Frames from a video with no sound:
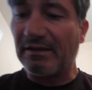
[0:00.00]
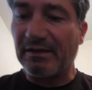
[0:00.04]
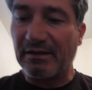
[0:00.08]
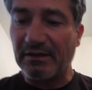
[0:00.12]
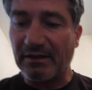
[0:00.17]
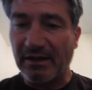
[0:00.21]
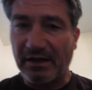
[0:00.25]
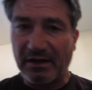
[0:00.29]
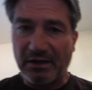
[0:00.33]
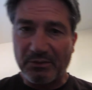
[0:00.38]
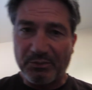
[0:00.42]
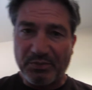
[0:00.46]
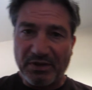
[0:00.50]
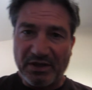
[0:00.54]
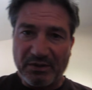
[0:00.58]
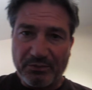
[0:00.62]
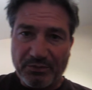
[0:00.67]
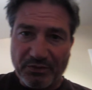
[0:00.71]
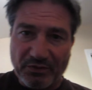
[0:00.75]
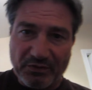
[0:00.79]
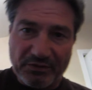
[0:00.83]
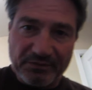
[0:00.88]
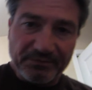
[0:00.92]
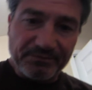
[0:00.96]
a lot of
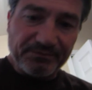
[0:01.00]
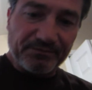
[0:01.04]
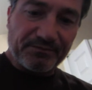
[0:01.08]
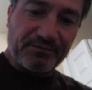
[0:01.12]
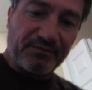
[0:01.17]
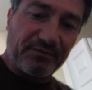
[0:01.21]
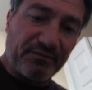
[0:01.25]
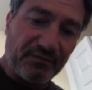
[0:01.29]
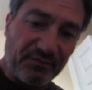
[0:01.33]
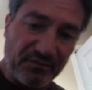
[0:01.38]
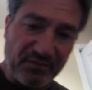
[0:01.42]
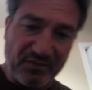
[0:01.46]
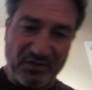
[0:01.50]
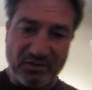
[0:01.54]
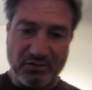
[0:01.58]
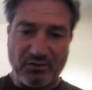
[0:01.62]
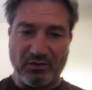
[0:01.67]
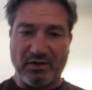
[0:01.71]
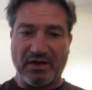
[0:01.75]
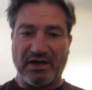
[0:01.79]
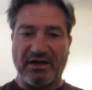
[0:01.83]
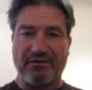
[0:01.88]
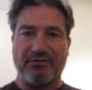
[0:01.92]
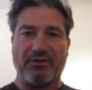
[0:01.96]
people
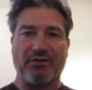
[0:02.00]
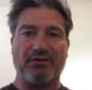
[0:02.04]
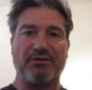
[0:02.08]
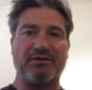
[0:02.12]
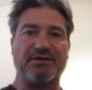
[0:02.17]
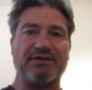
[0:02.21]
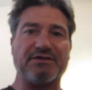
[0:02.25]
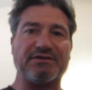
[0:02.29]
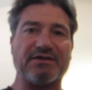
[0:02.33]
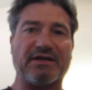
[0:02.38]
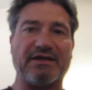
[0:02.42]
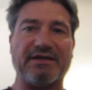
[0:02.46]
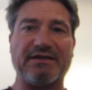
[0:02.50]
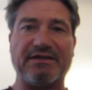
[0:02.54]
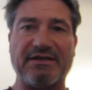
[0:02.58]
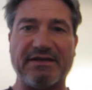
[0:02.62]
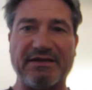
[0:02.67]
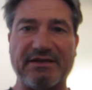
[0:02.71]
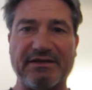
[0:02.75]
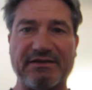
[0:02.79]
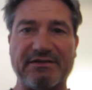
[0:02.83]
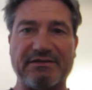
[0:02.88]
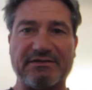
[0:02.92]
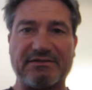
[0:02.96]
who have all these
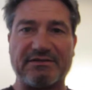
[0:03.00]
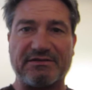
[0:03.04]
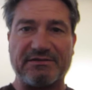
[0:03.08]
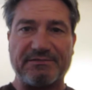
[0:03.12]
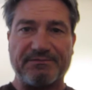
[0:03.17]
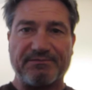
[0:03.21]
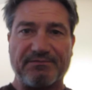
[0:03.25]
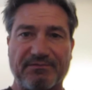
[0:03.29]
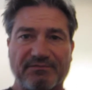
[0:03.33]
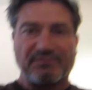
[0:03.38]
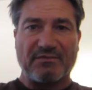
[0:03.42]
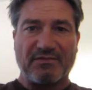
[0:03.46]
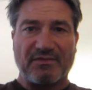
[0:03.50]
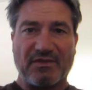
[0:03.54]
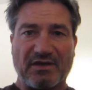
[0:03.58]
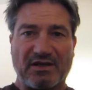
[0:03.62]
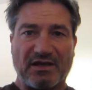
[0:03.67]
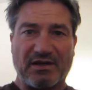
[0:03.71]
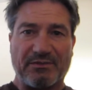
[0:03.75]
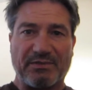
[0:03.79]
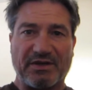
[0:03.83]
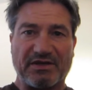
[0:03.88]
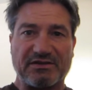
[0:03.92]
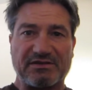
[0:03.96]
ideas
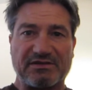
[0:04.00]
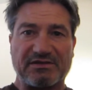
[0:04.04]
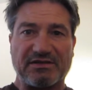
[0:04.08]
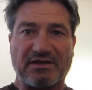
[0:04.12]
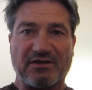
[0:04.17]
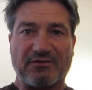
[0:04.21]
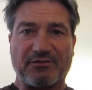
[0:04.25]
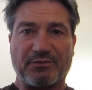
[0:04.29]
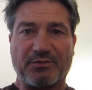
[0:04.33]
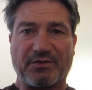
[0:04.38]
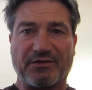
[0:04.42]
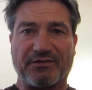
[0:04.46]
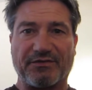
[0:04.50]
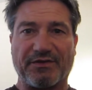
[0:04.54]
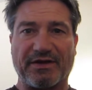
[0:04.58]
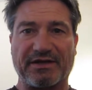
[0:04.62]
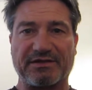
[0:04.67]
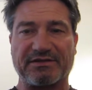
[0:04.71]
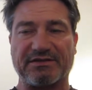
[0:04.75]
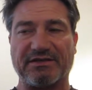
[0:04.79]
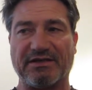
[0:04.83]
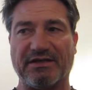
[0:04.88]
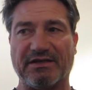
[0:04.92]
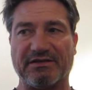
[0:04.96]
about self
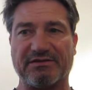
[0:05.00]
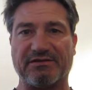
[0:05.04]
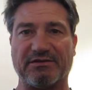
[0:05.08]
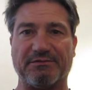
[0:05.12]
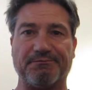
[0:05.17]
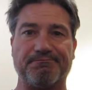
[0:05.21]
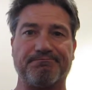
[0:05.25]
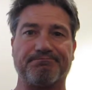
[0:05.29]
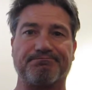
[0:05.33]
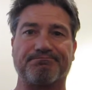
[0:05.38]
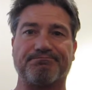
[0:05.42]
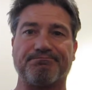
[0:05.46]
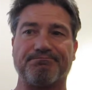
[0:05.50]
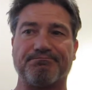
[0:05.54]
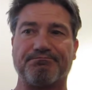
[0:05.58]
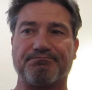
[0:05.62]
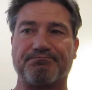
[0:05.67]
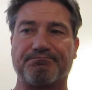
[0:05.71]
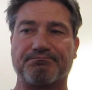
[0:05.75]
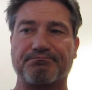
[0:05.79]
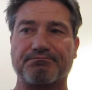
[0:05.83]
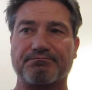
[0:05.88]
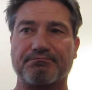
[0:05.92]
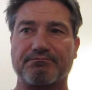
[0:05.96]
perfectionism
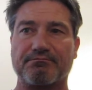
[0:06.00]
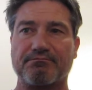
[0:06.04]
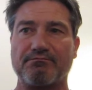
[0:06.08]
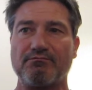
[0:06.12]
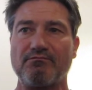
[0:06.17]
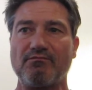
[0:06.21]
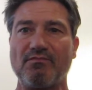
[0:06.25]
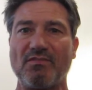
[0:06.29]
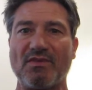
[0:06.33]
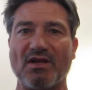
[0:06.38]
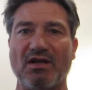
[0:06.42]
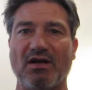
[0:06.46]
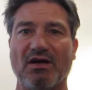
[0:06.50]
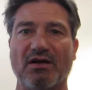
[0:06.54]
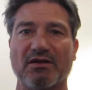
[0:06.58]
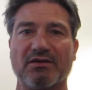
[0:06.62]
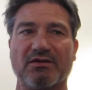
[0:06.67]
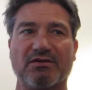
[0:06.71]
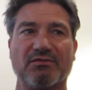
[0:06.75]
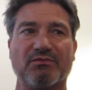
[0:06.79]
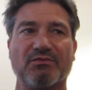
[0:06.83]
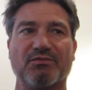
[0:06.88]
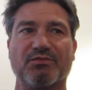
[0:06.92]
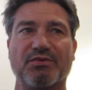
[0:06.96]
are
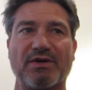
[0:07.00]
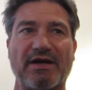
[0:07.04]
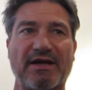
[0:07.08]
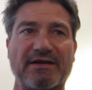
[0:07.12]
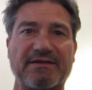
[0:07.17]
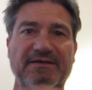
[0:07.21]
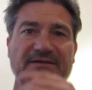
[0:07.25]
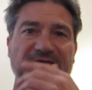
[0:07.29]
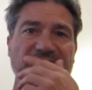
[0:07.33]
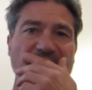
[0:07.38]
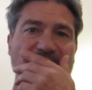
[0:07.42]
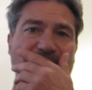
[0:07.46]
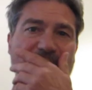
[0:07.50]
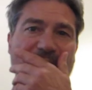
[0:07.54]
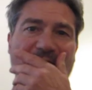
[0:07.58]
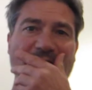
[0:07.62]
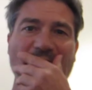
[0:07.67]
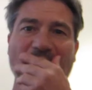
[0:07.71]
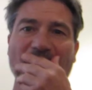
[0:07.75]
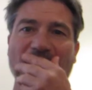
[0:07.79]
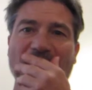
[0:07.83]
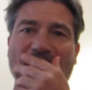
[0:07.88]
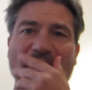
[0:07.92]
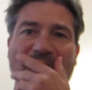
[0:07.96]
practicing what
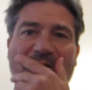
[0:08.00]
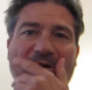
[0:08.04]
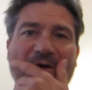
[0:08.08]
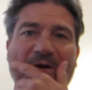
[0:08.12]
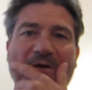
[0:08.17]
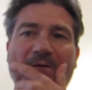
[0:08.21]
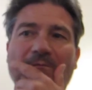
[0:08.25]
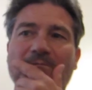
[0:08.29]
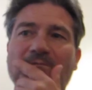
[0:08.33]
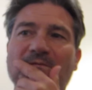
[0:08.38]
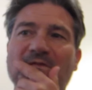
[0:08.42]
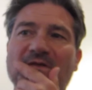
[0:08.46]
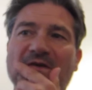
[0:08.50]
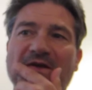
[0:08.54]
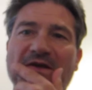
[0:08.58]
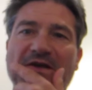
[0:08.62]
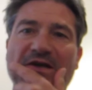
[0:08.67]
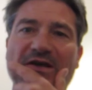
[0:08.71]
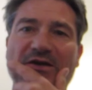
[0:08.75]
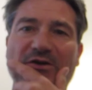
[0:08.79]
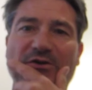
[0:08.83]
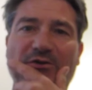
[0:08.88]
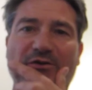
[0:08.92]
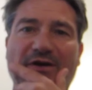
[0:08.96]
I call
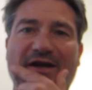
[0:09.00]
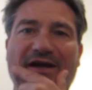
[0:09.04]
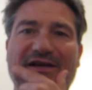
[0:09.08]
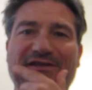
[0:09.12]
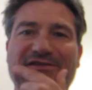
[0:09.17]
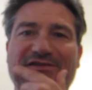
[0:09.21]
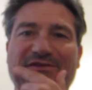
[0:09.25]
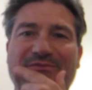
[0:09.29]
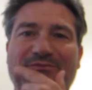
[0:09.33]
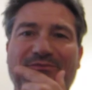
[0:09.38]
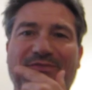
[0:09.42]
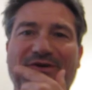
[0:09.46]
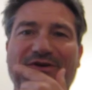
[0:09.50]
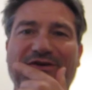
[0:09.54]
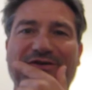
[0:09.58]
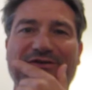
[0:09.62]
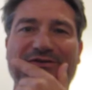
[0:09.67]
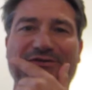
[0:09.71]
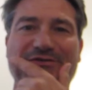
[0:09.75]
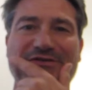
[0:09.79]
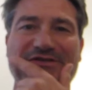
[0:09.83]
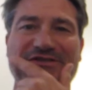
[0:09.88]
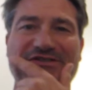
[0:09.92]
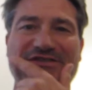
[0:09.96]
crash and burn
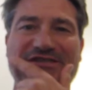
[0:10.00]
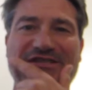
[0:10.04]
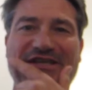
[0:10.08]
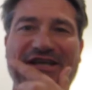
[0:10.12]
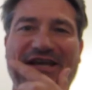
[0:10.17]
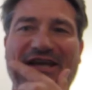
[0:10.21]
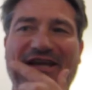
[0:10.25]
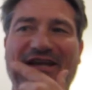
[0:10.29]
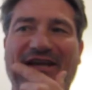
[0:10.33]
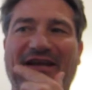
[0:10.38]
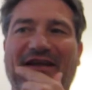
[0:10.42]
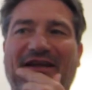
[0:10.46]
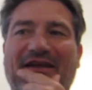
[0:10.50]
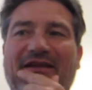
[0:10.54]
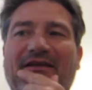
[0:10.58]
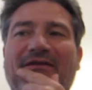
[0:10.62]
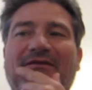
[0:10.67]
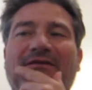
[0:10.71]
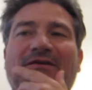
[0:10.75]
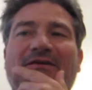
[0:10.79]
Christianity.